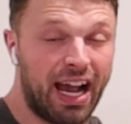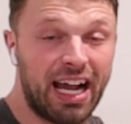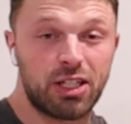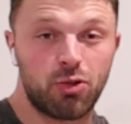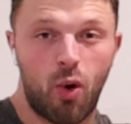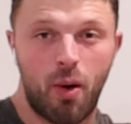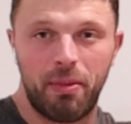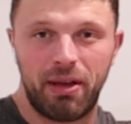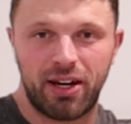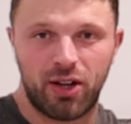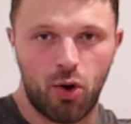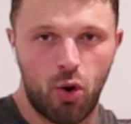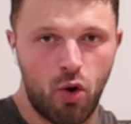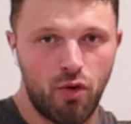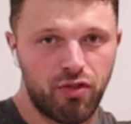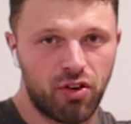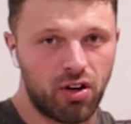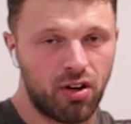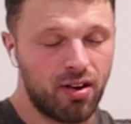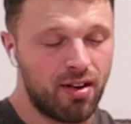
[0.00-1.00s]
you guys want me to go
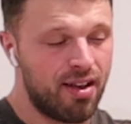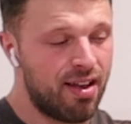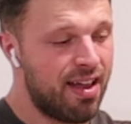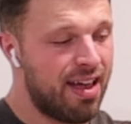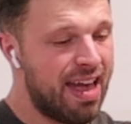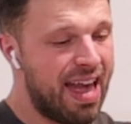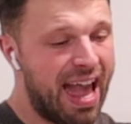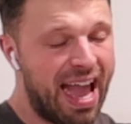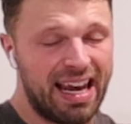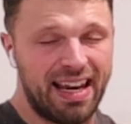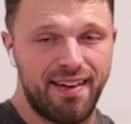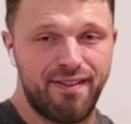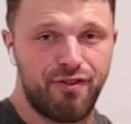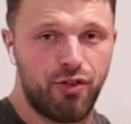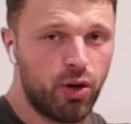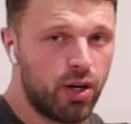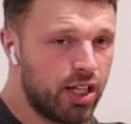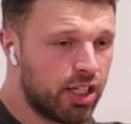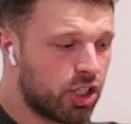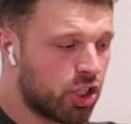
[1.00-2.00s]
over any
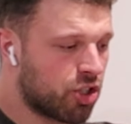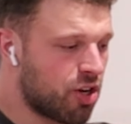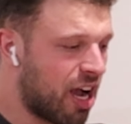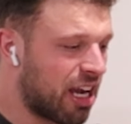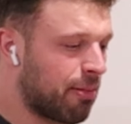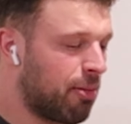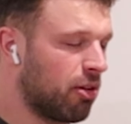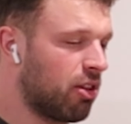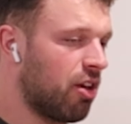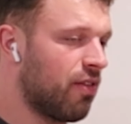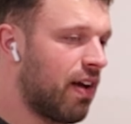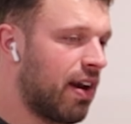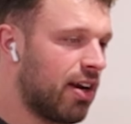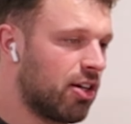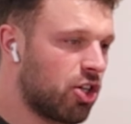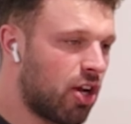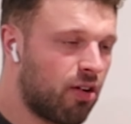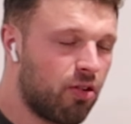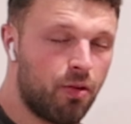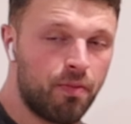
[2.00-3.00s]
footage, talk about the event in
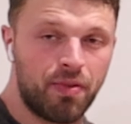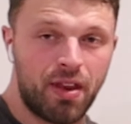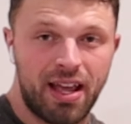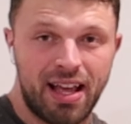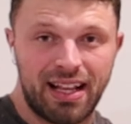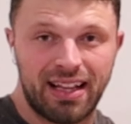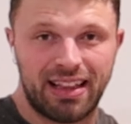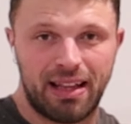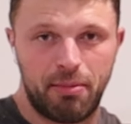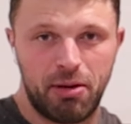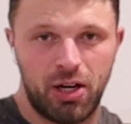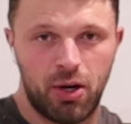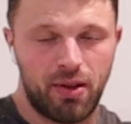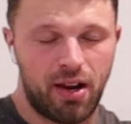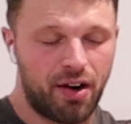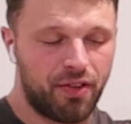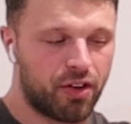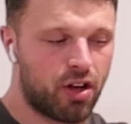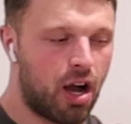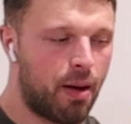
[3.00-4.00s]
general, let me know
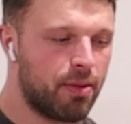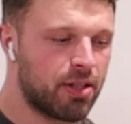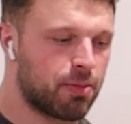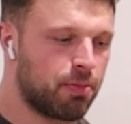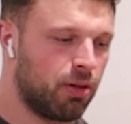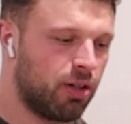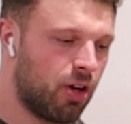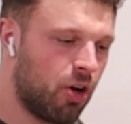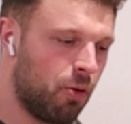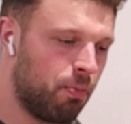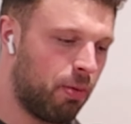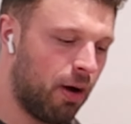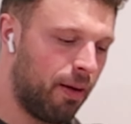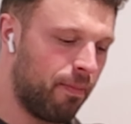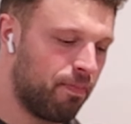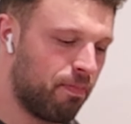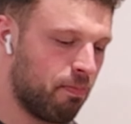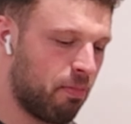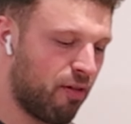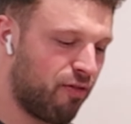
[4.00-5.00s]
down in the comments below.
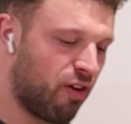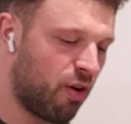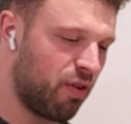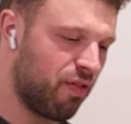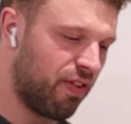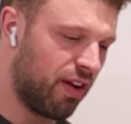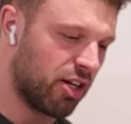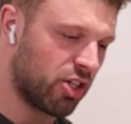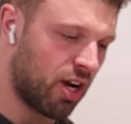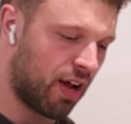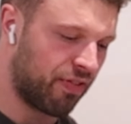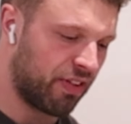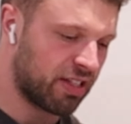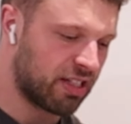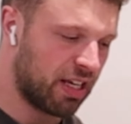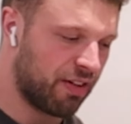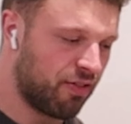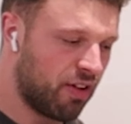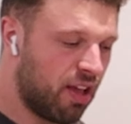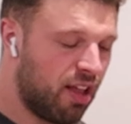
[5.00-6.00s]
But before we finish off
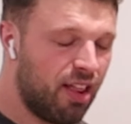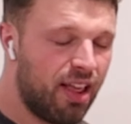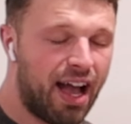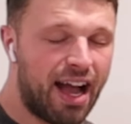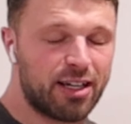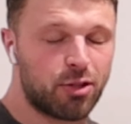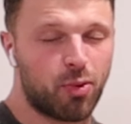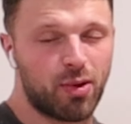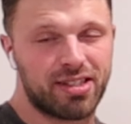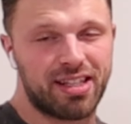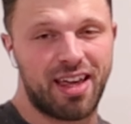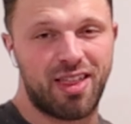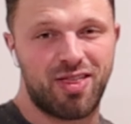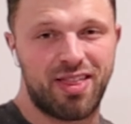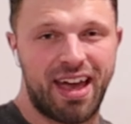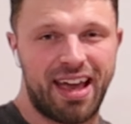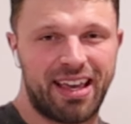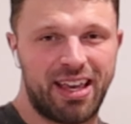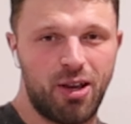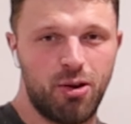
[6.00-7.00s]
this lift, I just want to say
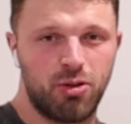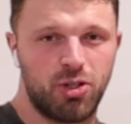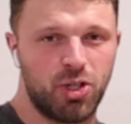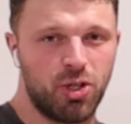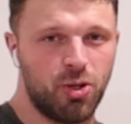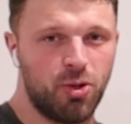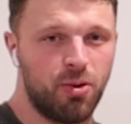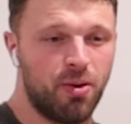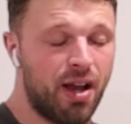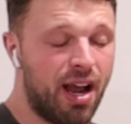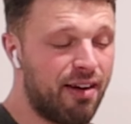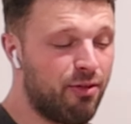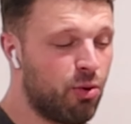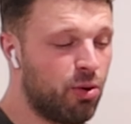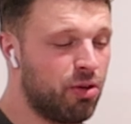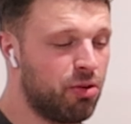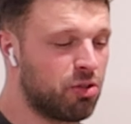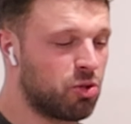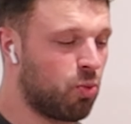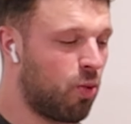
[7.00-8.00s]
thank you to
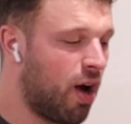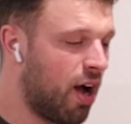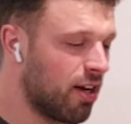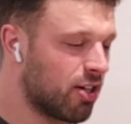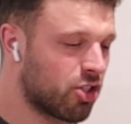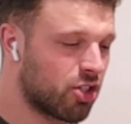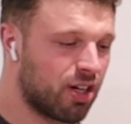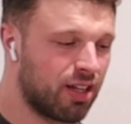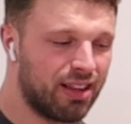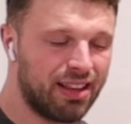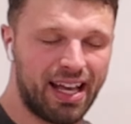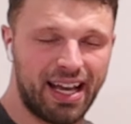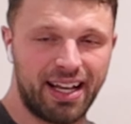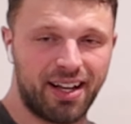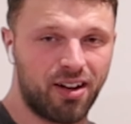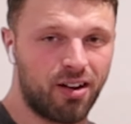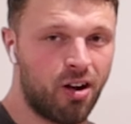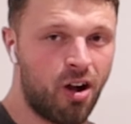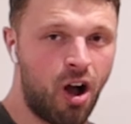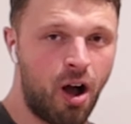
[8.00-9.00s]
everyone who's watched,
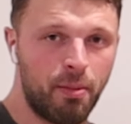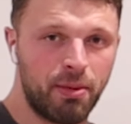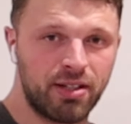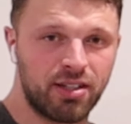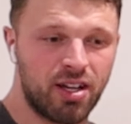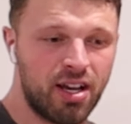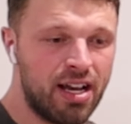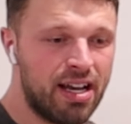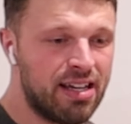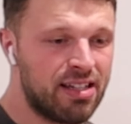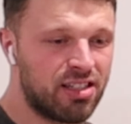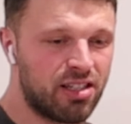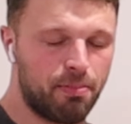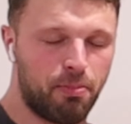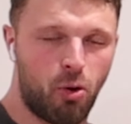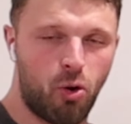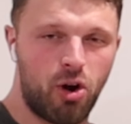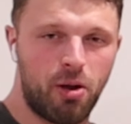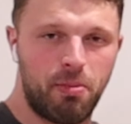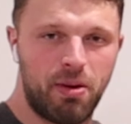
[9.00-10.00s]
liked, comment,
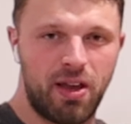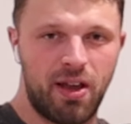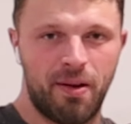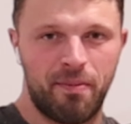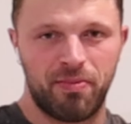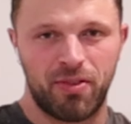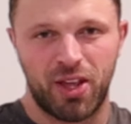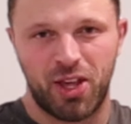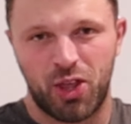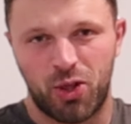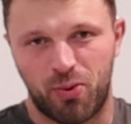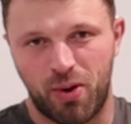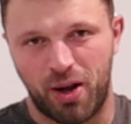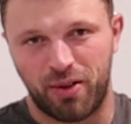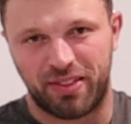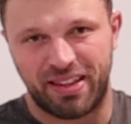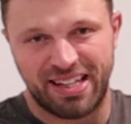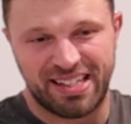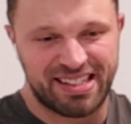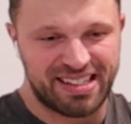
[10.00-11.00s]
supported me
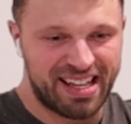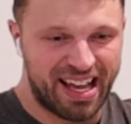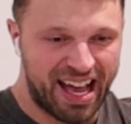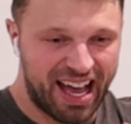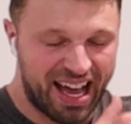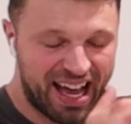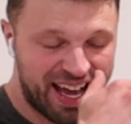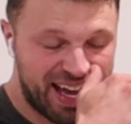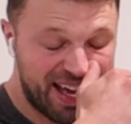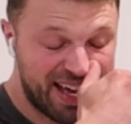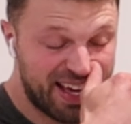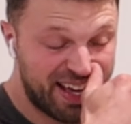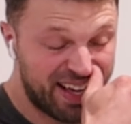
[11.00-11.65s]
throughout this, I